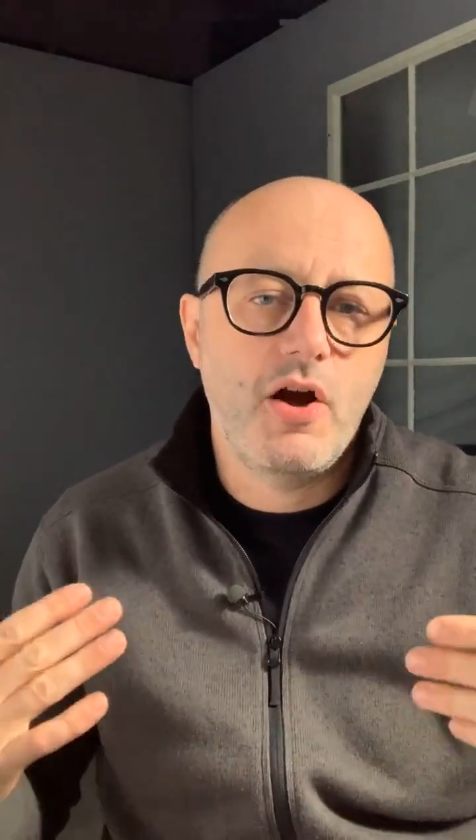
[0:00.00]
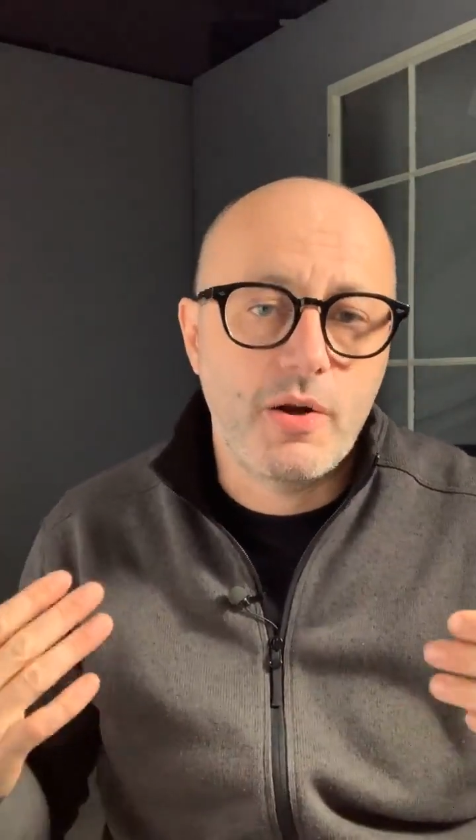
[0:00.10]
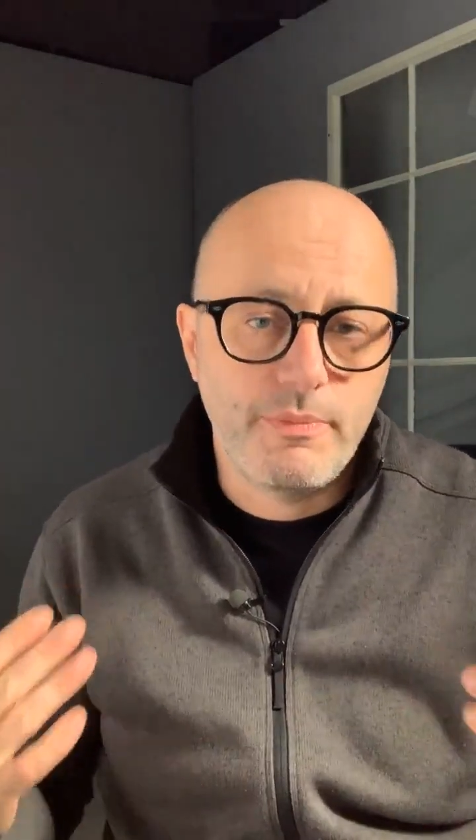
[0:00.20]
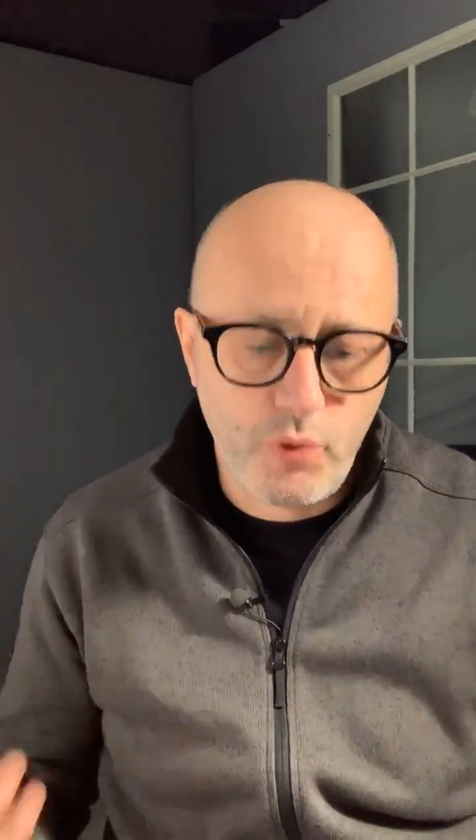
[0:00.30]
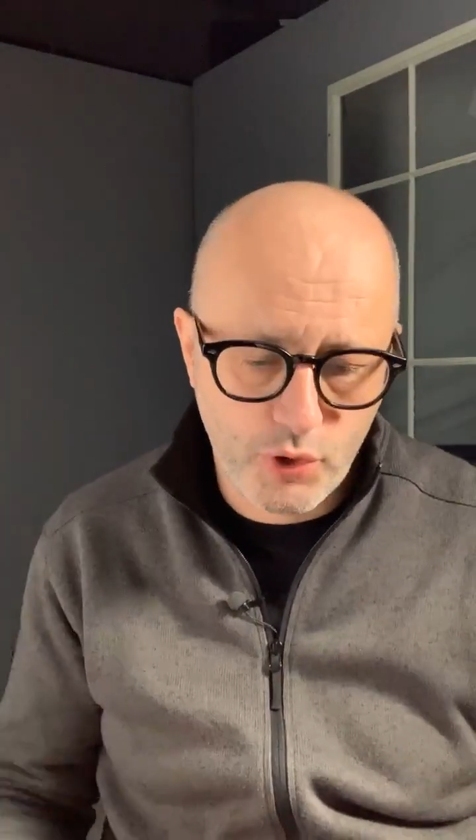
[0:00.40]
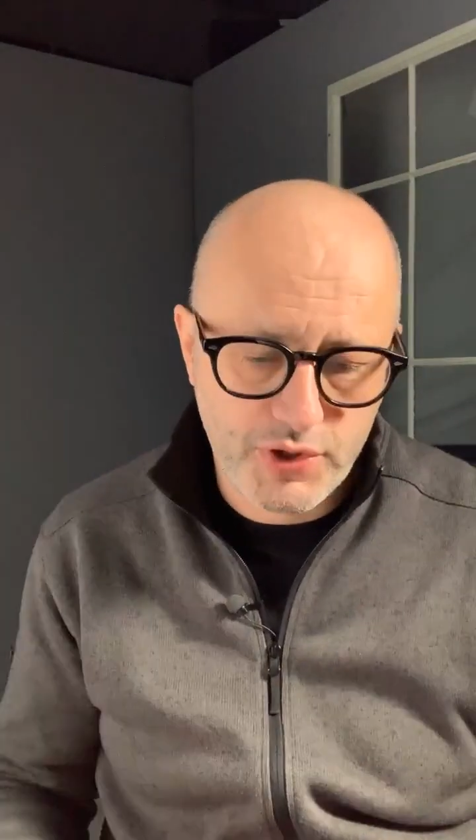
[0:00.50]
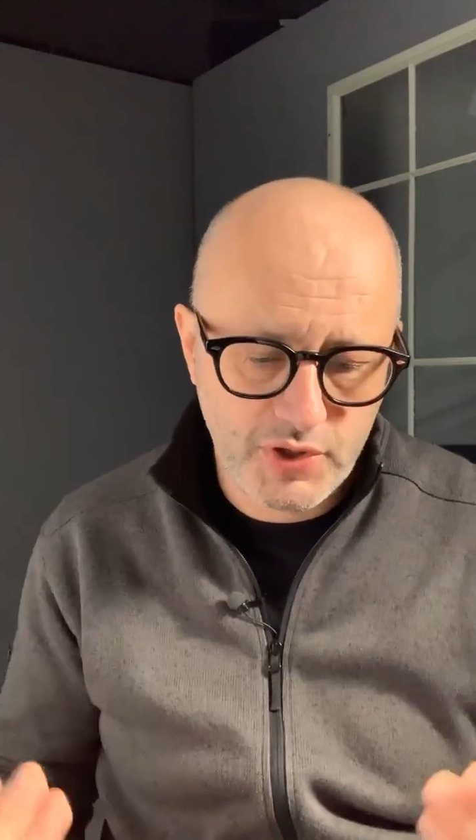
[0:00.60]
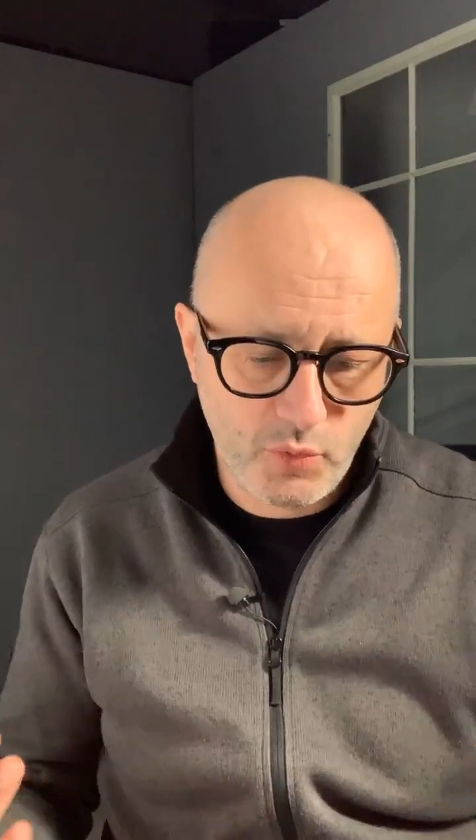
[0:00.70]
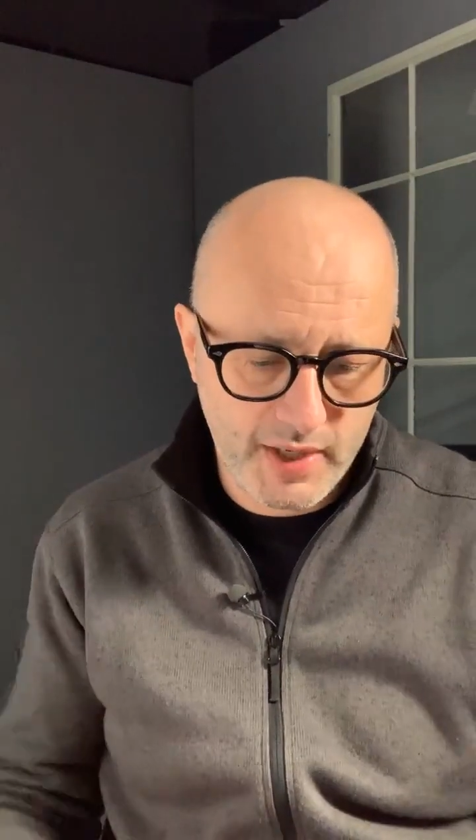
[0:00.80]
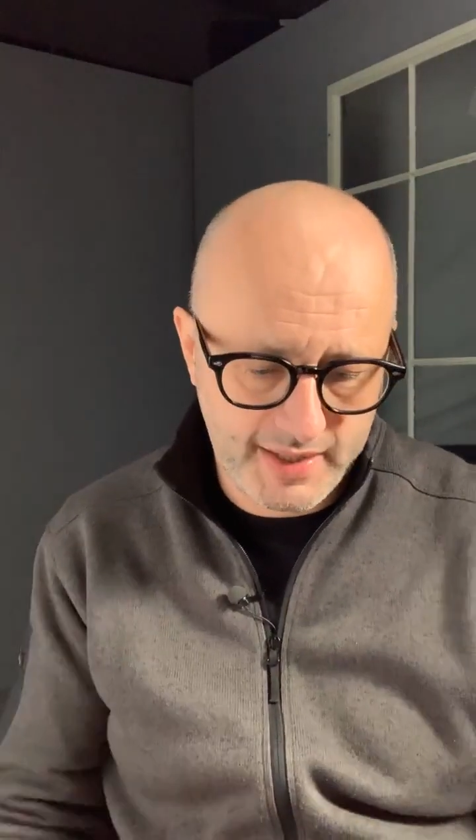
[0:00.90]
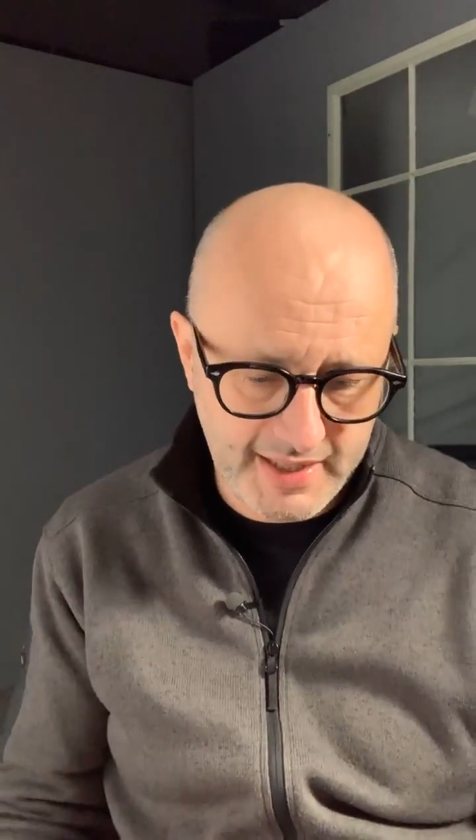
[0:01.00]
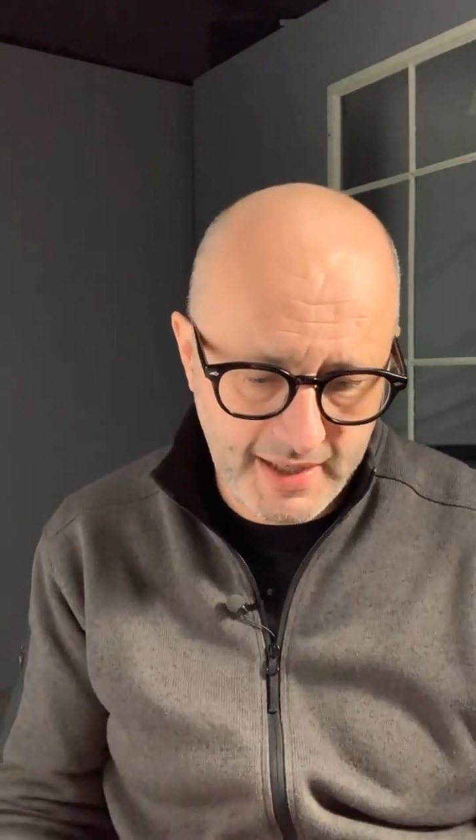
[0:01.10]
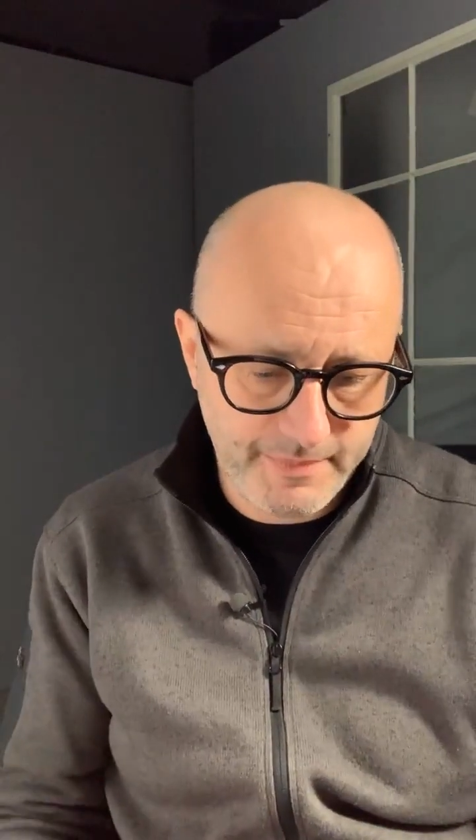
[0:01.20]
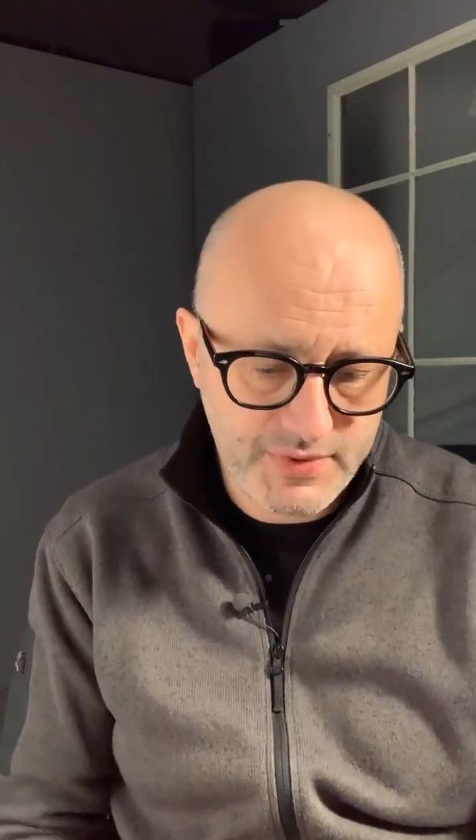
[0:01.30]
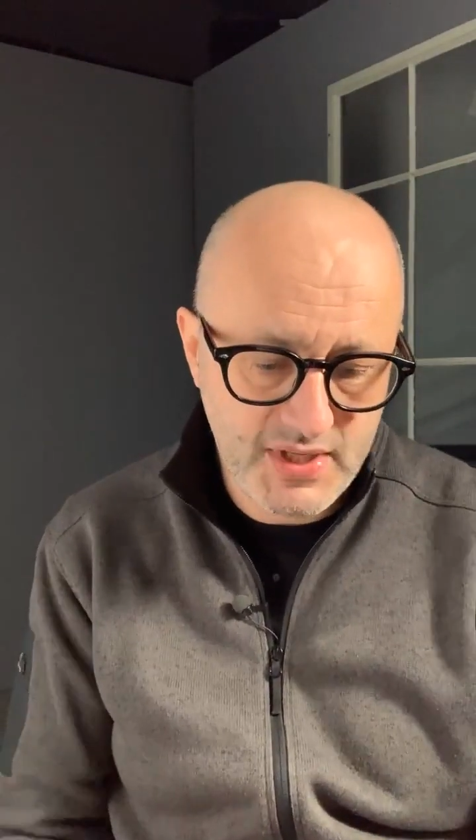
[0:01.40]
are important when it
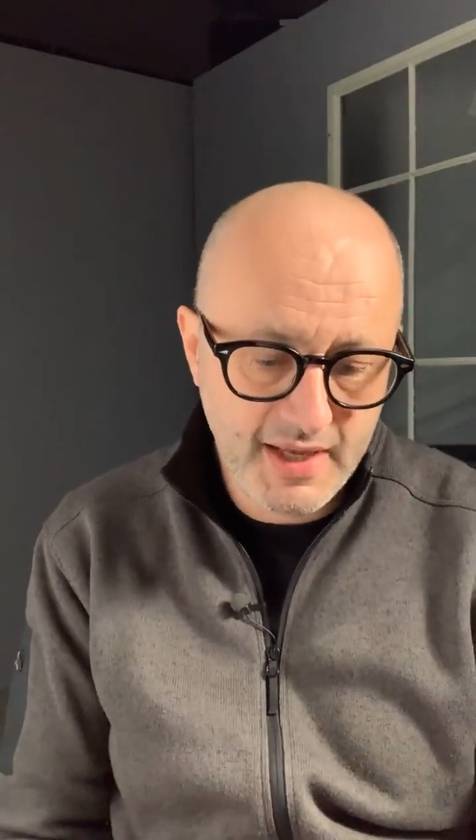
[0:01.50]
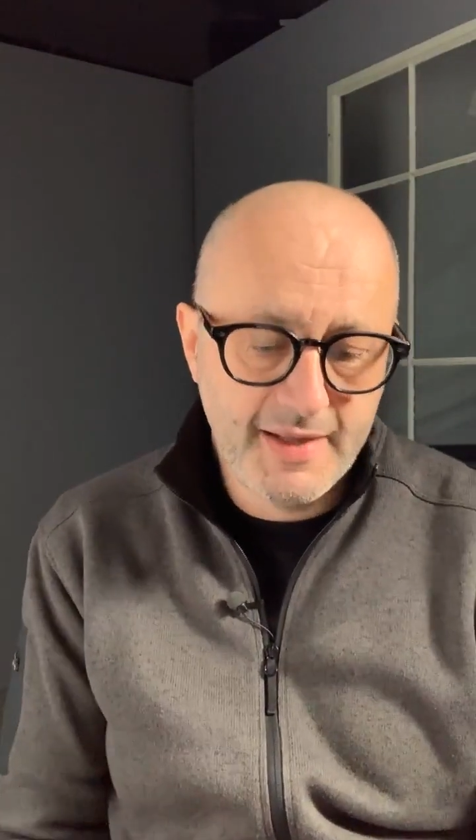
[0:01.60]
comes